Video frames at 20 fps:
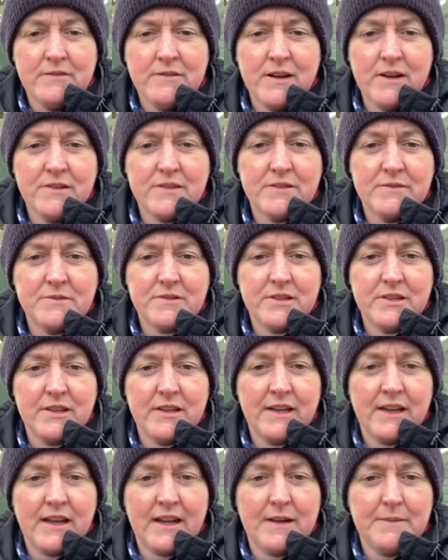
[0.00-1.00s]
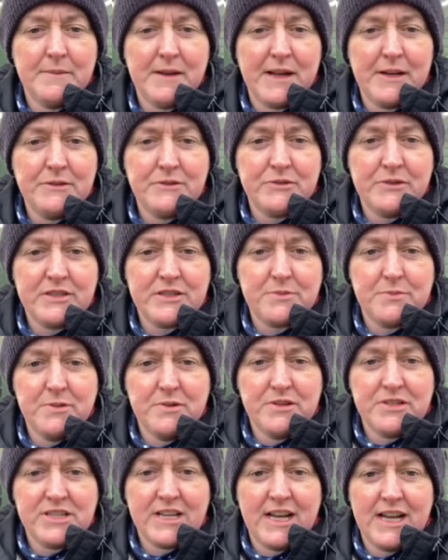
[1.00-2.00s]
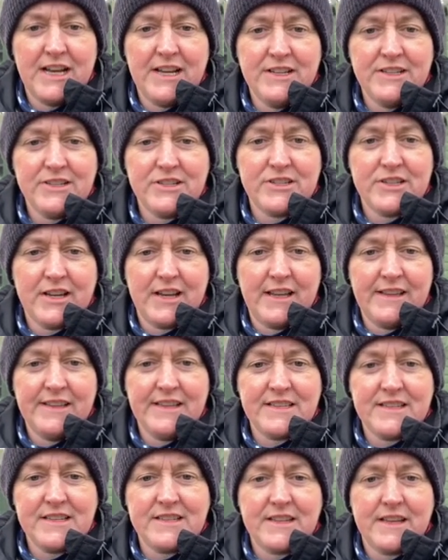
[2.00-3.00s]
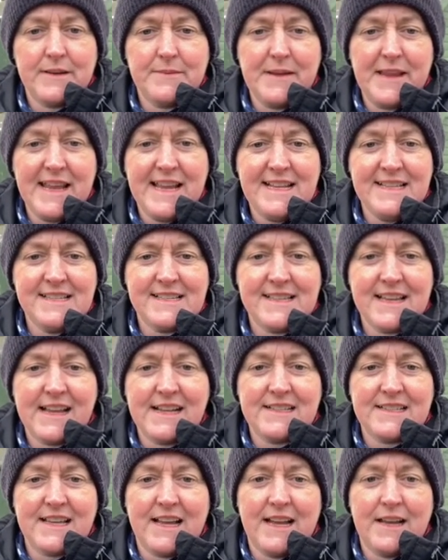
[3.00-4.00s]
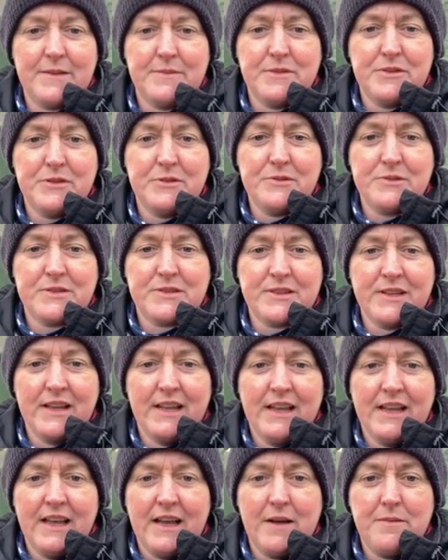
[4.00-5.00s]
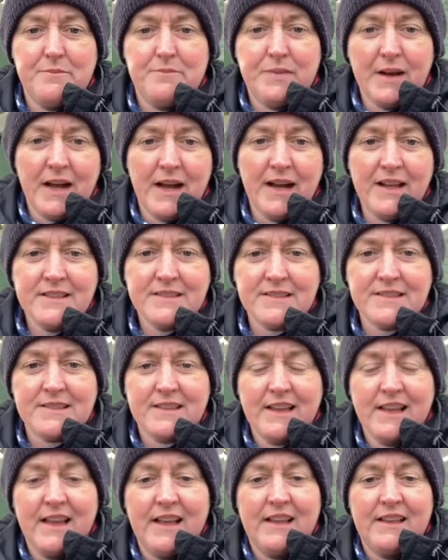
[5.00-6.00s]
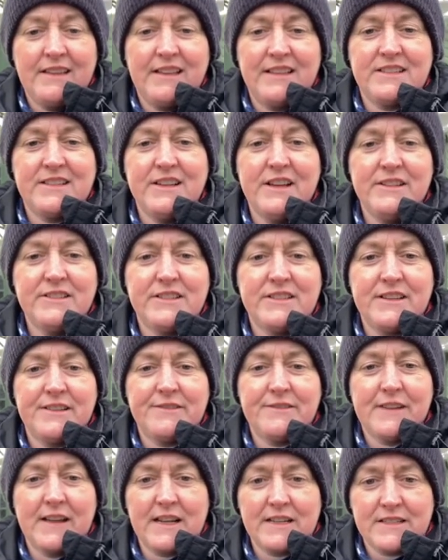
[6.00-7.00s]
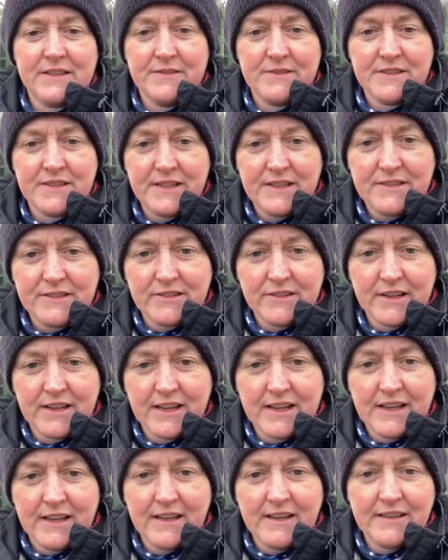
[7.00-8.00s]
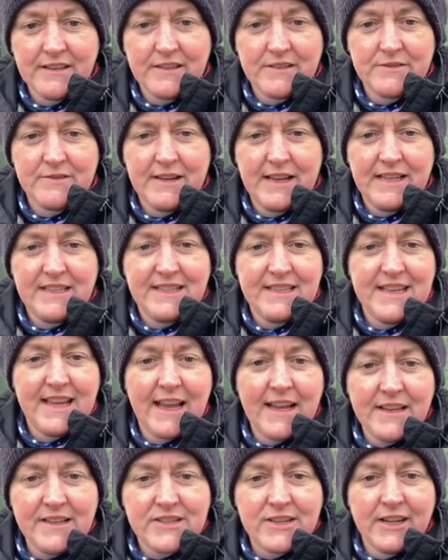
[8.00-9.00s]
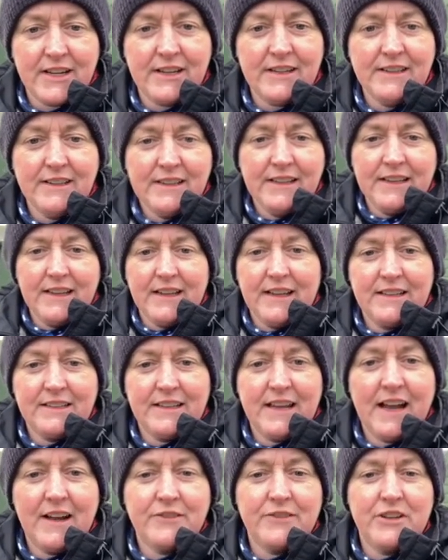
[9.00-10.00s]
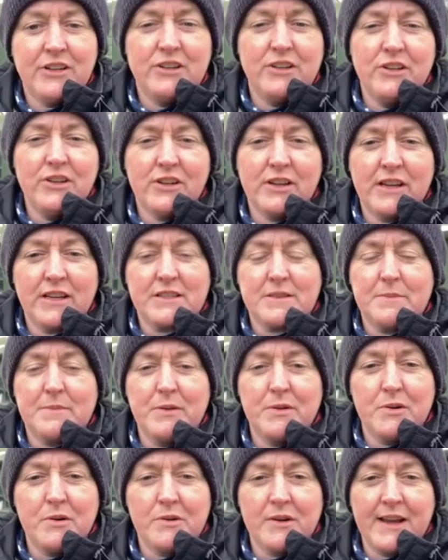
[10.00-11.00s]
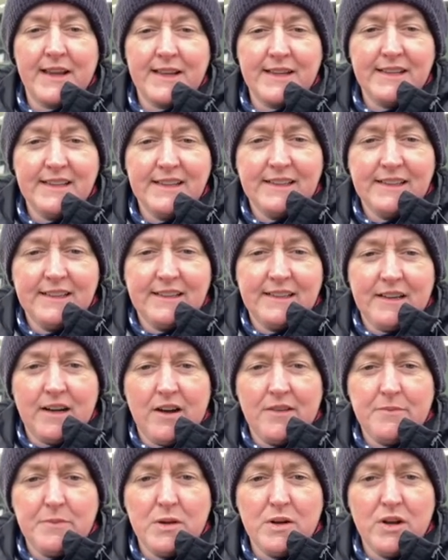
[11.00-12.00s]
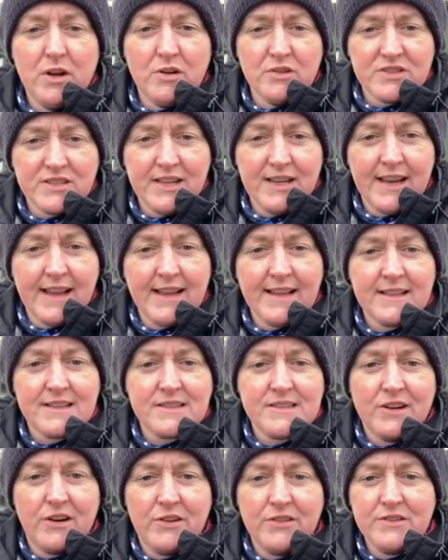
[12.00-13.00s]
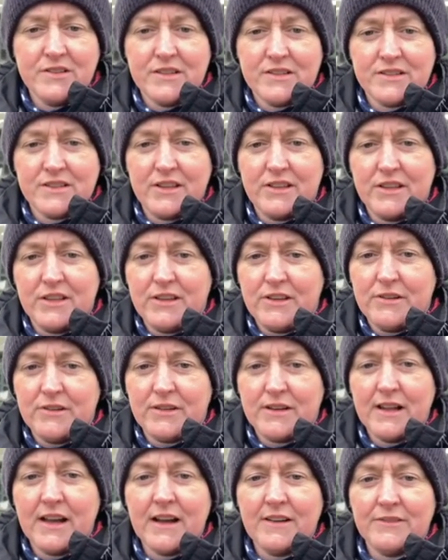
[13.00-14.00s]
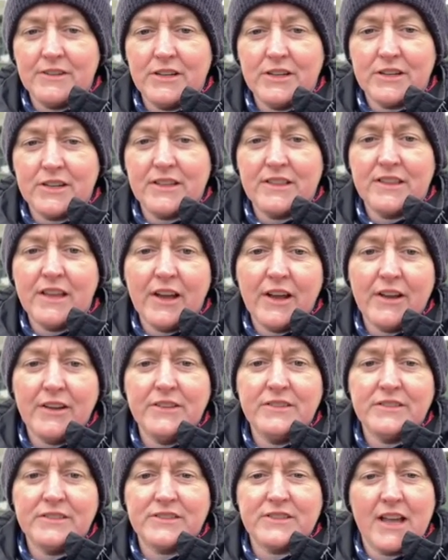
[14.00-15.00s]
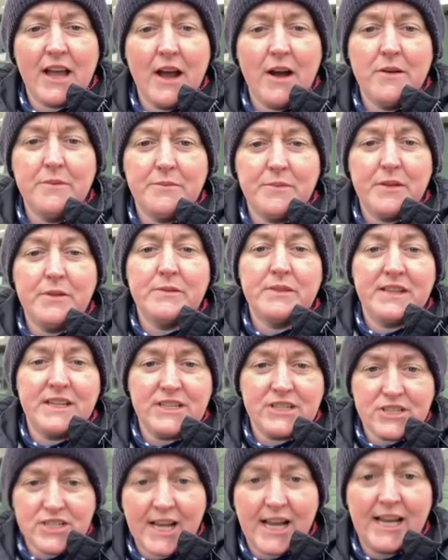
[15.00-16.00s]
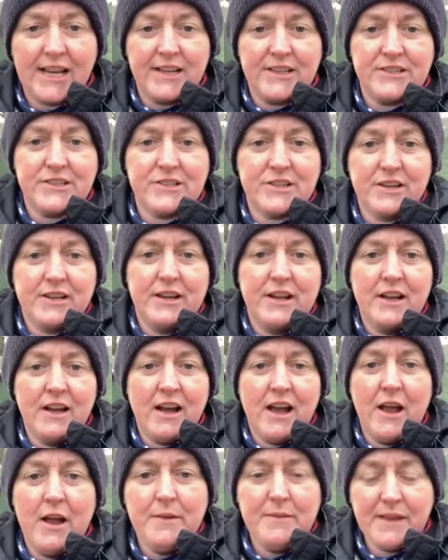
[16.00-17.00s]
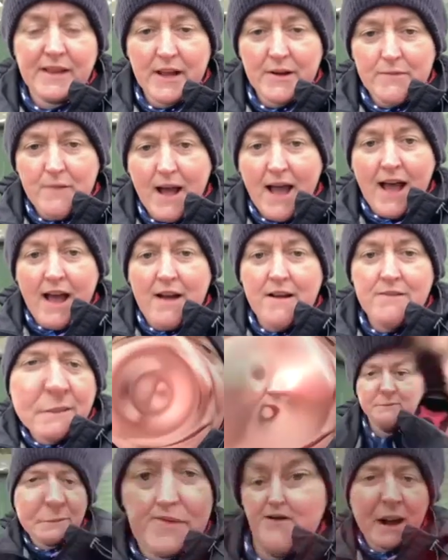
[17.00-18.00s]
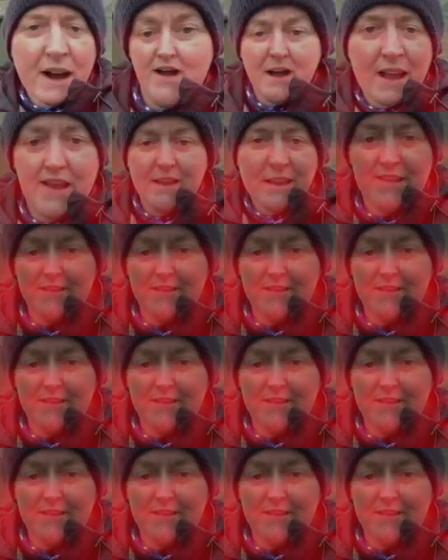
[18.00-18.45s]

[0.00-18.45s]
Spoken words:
welcome to Outdoor Explorer Challenge, and this is going to be insects, animals and birds. There's loads of different activities on here that's related to nature and having a look, exploring. I've put lots of links on so that you can have a look at those to help you with each challenge. I hope they go well. Bye.